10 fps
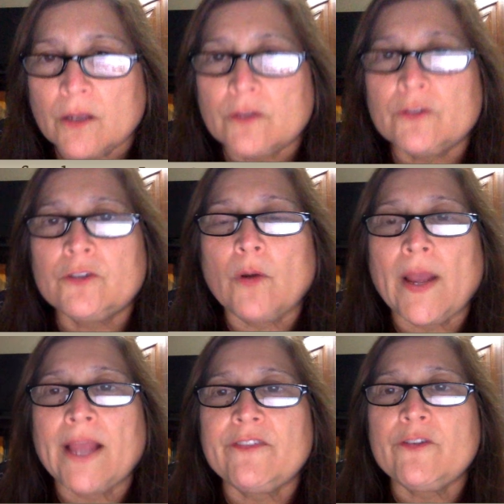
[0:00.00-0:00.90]
So
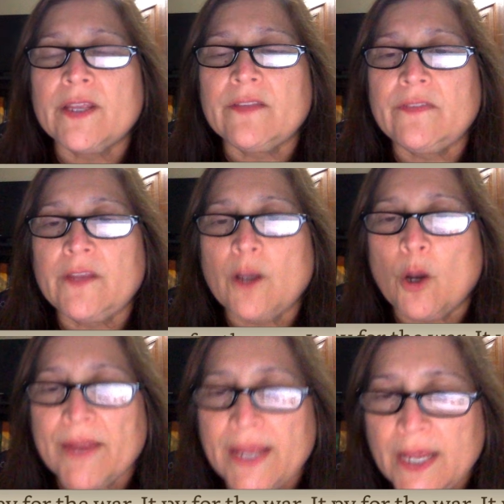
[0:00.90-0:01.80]
as you can see
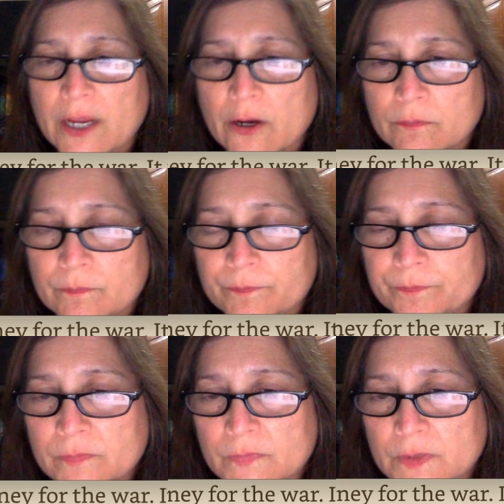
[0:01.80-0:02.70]
over here,
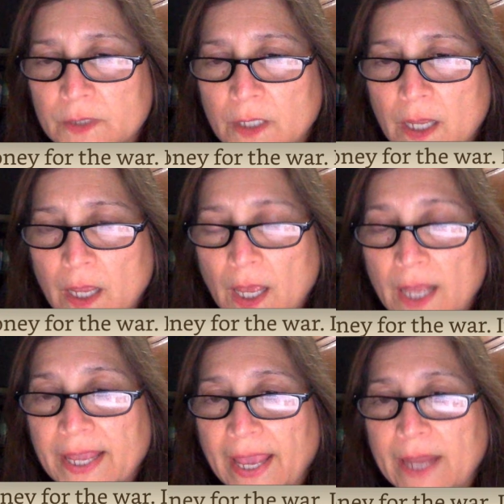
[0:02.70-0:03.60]

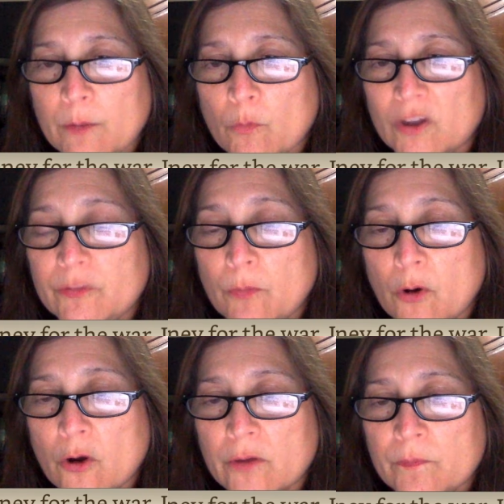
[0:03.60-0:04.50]
again, once
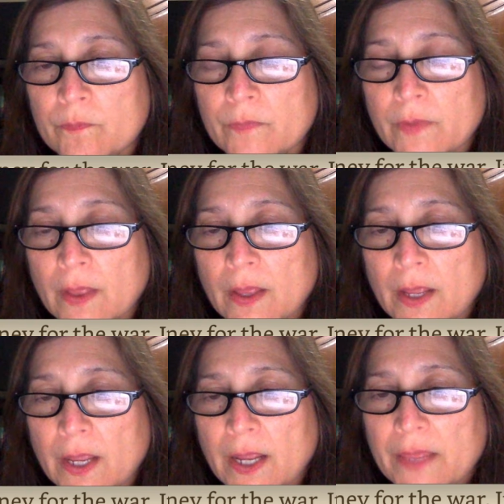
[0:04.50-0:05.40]
more,
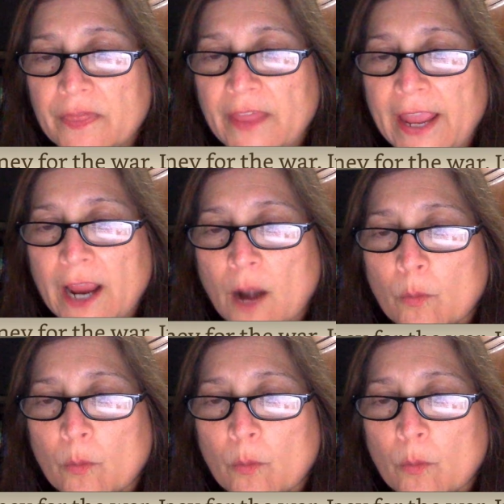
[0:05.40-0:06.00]
they are